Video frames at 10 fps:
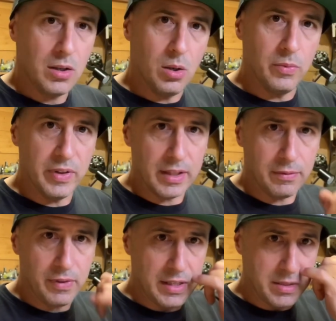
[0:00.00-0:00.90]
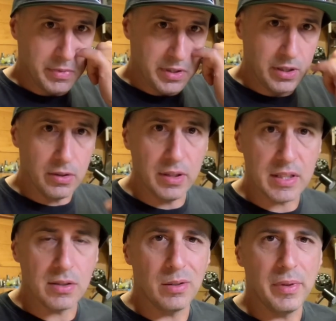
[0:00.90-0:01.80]
Hopefully I can find some material
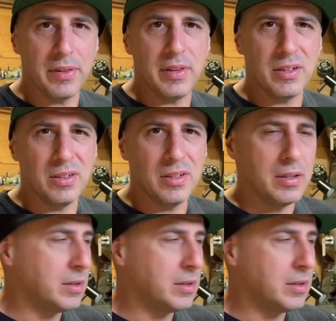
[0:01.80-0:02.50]
that's a little bit thicker.